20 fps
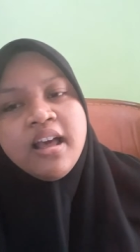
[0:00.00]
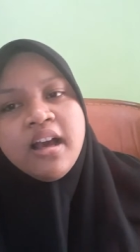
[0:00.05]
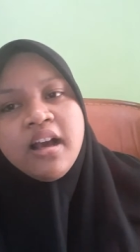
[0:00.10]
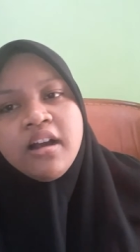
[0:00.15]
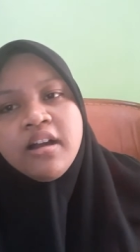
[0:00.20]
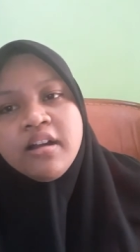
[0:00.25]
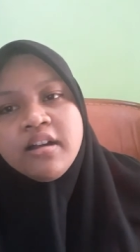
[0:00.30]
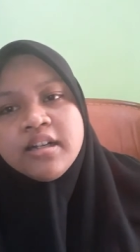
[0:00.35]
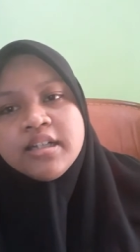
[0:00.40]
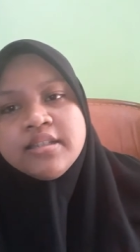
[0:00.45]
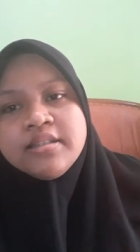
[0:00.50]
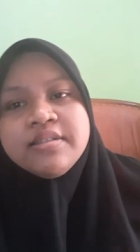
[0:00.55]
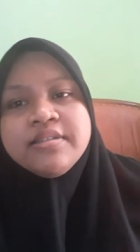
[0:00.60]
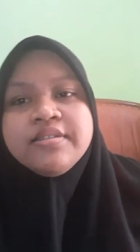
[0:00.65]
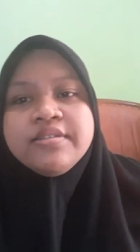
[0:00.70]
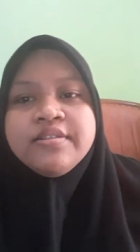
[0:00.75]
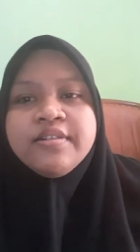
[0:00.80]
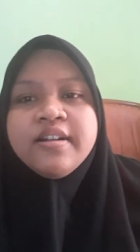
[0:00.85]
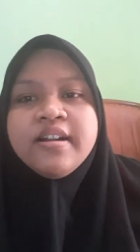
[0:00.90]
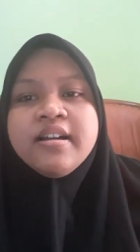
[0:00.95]

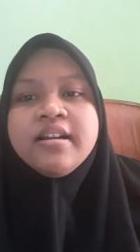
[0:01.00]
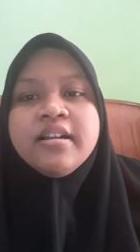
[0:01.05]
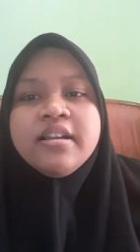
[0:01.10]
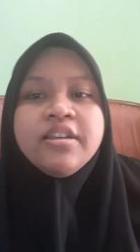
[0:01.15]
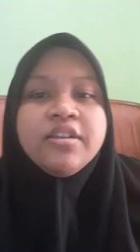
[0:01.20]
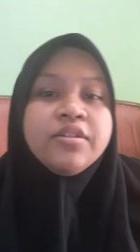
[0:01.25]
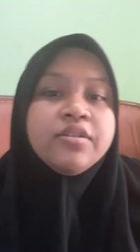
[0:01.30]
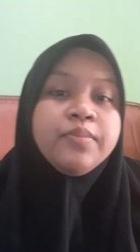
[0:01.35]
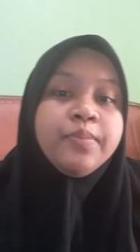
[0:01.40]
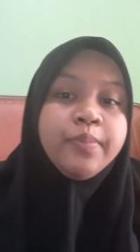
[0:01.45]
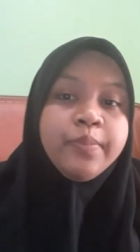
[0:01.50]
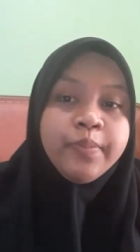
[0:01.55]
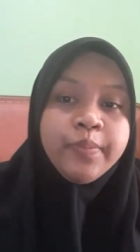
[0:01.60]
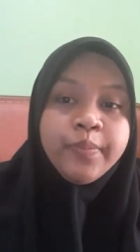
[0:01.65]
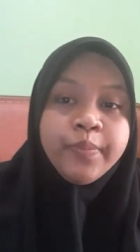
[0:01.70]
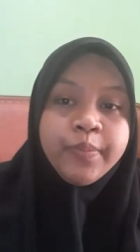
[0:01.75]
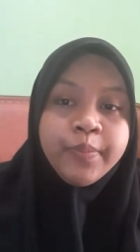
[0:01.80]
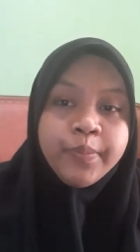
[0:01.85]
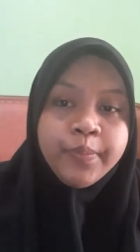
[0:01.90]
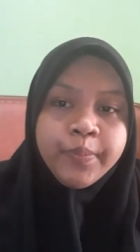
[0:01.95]
Construct your
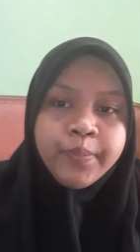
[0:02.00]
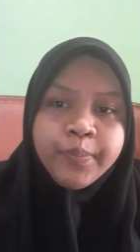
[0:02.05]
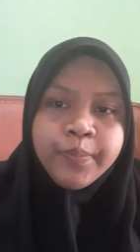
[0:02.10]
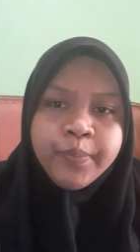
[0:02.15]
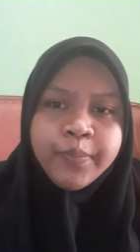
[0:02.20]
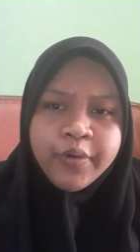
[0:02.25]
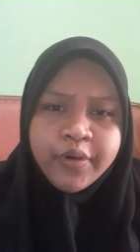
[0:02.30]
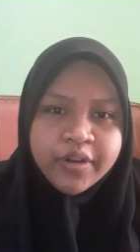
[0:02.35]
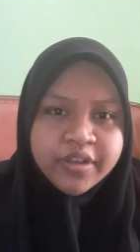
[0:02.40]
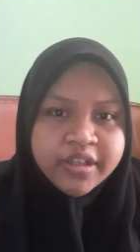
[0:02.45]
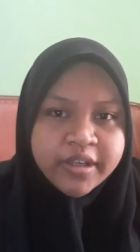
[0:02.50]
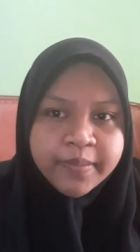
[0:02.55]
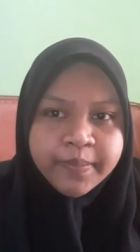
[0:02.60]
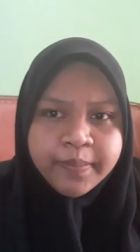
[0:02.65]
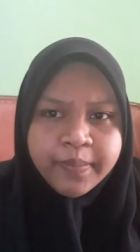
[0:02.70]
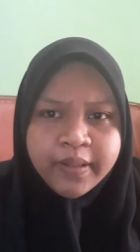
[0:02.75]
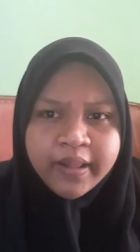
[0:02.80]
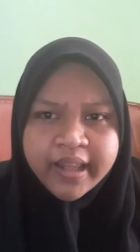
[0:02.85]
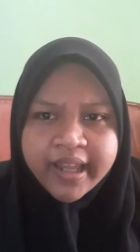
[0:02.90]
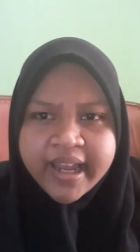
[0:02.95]

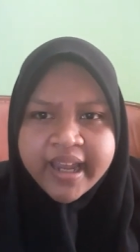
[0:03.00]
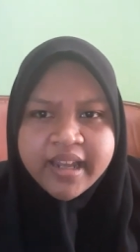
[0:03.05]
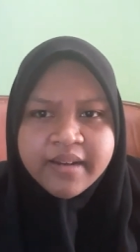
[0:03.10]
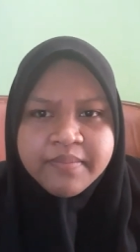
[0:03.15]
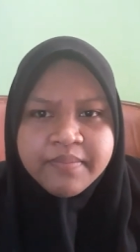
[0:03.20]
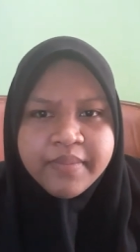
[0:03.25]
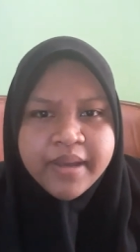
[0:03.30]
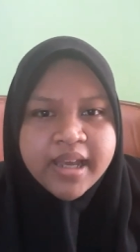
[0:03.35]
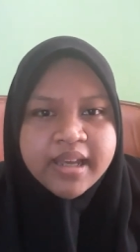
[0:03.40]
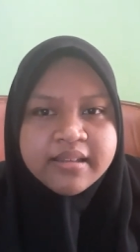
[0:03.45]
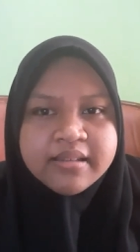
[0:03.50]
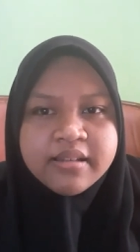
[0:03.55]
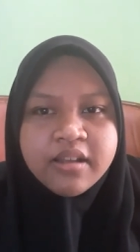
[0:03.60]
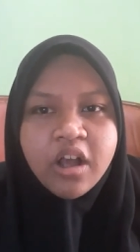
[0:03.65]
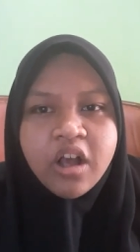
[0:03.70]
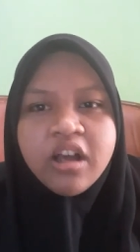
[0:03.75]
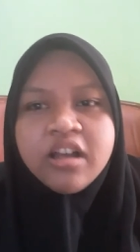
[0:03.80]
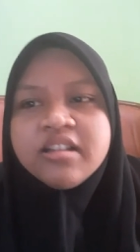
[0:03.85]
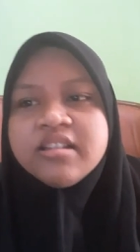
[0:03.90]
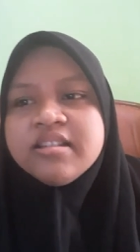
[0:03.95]
project plan based
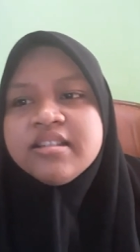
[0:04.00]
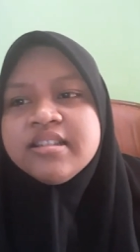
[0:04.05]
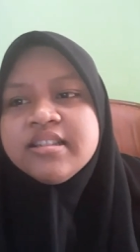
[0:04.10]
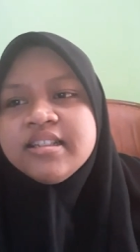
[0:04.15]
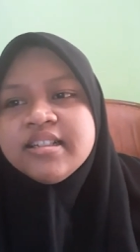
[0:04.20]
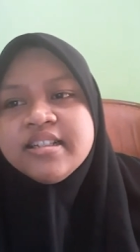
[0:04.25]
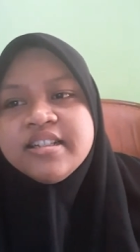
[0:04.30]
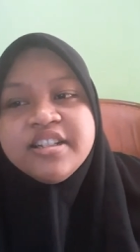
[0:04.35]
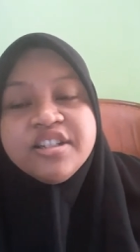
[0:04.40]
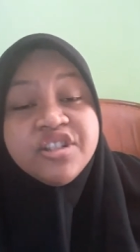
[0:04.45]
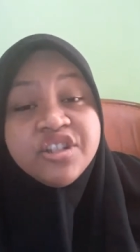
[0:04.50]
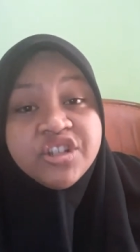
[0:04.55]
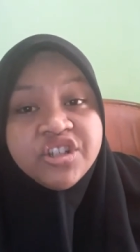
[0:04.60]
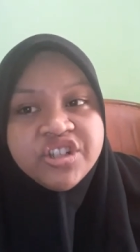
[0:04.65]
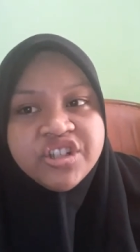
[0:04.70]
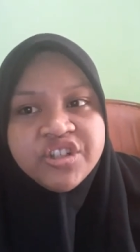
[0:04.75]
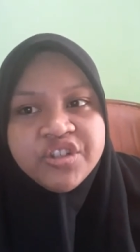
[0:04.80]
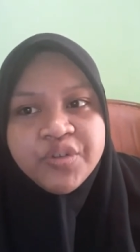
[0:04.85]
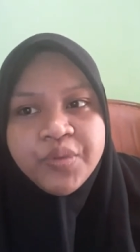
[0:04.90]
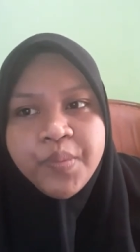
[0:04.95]
on the
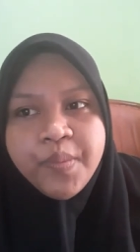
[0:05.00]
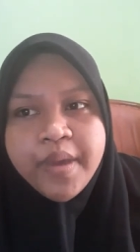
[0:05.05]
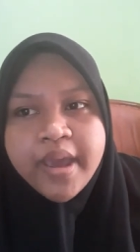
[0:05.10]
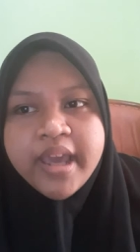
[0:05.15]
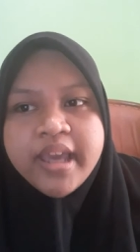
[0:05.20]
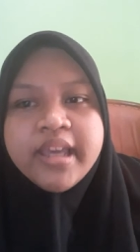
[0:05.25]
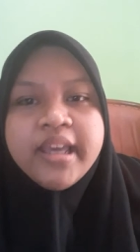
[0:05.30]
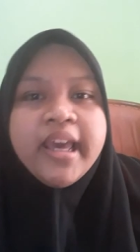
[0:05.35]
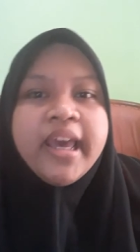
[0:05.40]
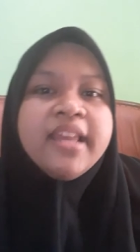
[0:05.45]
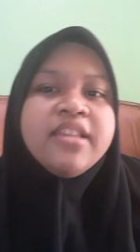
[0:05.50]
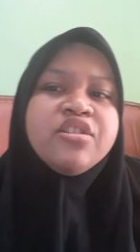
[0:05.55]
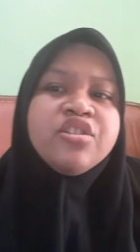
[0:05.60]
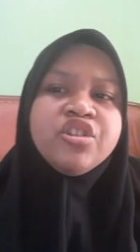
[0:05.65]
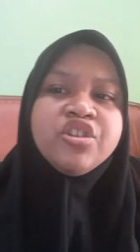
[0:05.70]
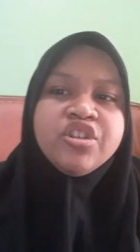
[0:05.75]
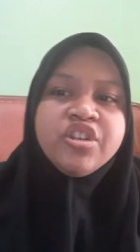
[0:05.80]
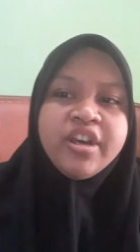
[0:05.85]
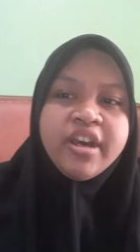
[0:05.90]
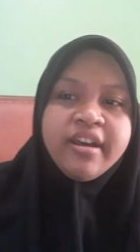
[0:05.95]
decision you make and
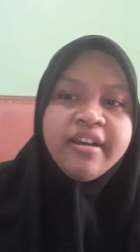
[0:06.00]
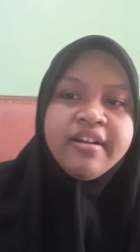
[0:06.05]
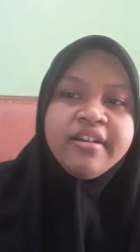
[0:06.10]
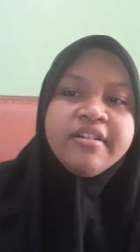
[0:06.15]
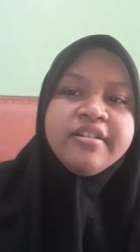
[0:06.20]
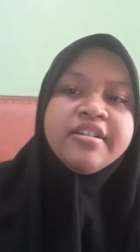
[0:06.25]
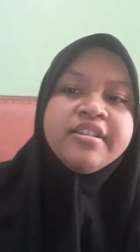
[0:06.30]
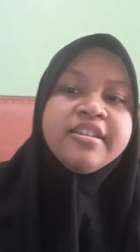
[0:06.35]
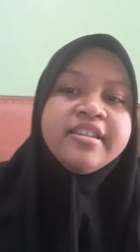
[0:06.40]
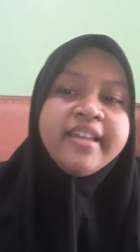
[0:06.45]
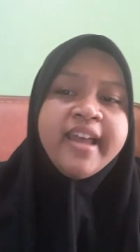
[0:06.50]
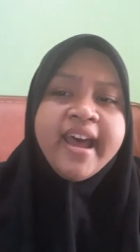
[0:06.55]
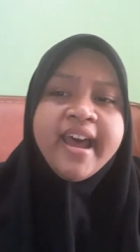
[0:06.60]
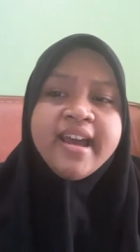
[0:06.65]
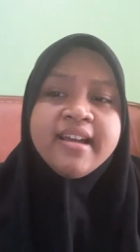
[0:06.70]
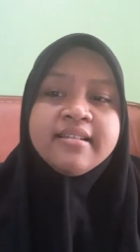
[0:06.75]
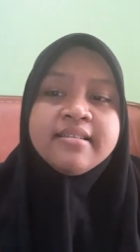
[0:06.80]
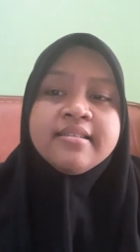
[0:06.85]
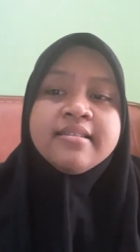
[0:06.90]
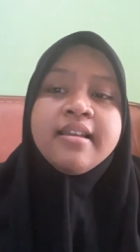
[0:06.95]
share the
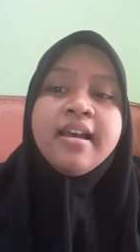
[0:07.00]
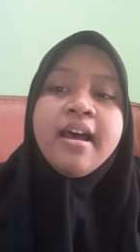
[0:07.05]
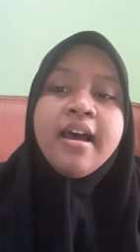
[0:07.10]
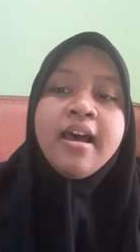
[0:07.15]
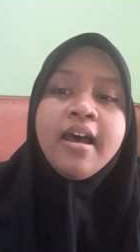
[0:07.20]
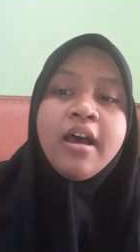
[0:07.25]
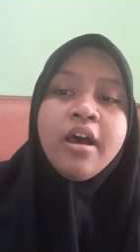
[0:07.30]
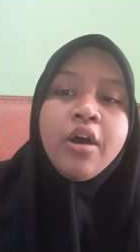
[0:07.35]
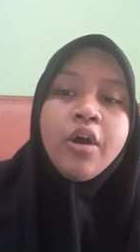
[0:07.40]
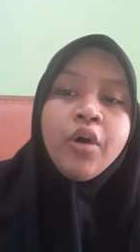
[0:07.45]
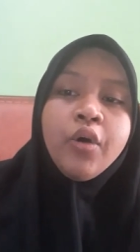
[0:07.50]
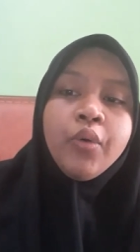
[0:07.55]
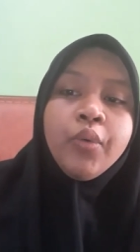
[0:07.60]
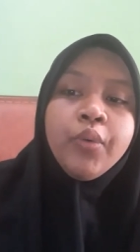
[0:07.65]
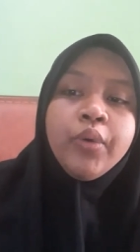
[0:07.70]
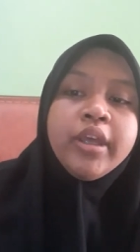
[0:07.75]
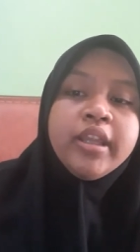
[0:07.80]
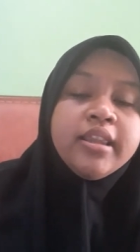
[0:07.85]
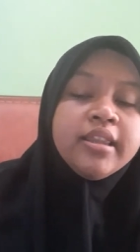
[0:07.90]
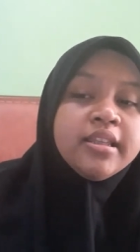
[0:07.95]
tasks
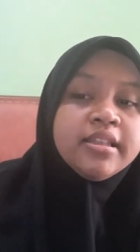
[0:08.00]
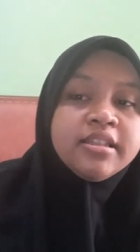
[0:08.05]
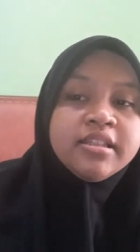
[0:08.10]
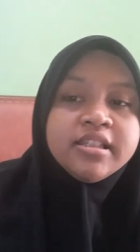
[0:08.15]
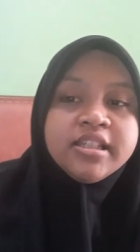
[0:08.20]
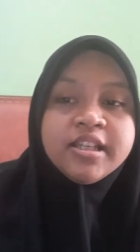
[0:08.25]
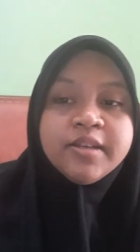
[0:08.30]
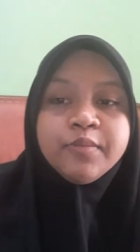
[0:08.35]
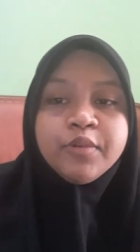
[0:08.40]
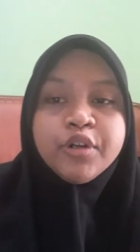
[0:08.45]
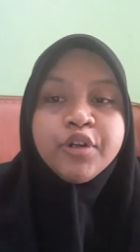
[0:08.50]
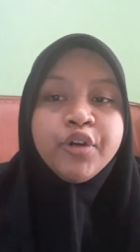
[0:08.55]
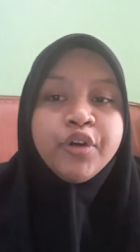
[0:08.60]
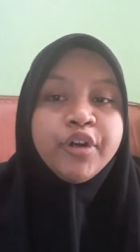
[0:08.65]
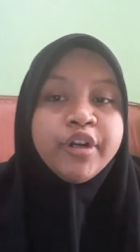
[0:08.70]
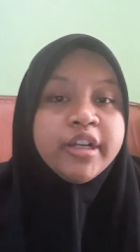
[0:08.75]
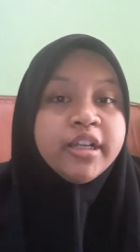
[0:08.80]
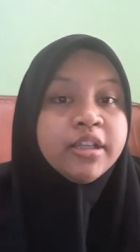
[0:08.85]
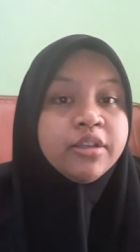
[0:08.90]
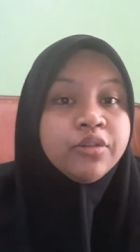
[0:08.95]
with the team
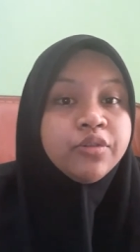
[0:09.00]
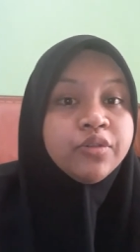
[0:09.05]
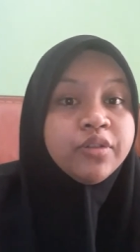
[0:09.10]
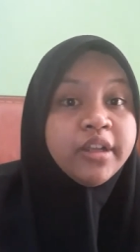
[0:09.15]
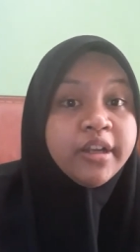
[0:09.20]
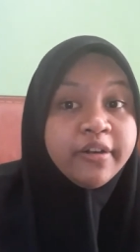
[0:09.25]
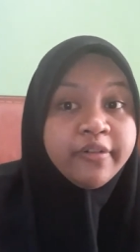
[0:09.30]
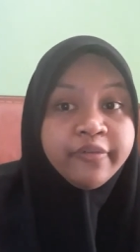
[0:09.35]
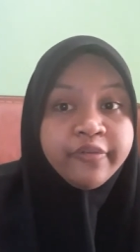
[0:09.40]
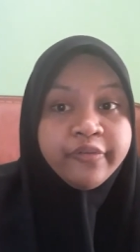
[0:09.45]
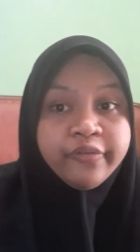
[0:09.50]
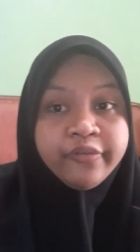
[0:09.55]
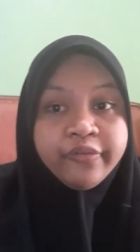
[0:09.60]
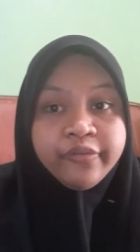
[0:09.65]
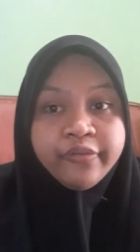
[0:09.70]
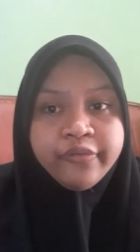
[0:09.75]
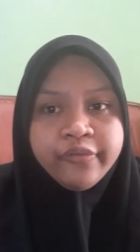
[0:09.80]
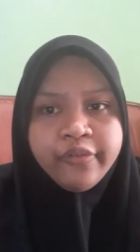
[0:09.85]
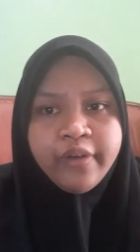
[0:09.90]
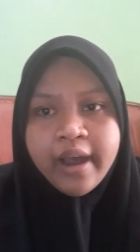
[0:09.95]
according to their
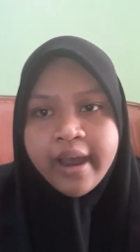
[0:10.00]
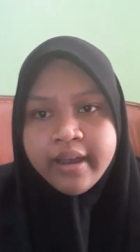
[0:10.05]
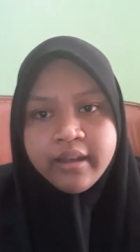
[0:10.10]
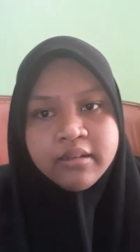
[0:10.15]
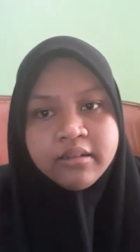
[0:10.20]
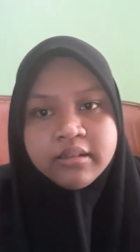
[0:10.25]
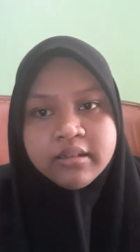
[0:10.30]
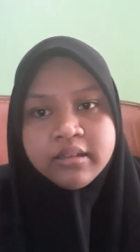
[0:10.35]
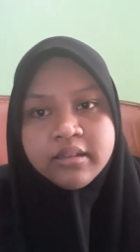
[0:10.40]
file.